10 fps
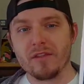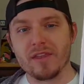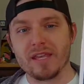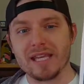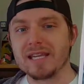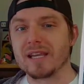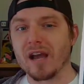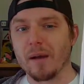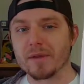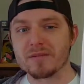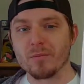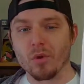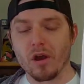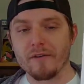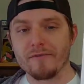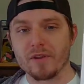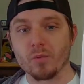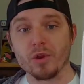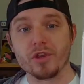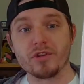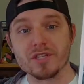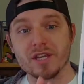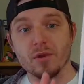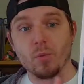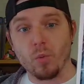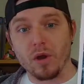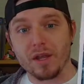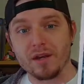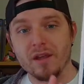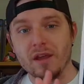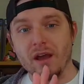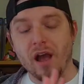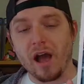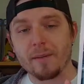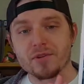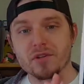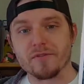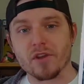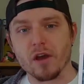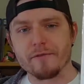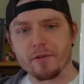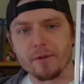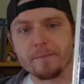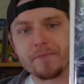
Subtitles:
the indie comics more often where you just get one option of cover.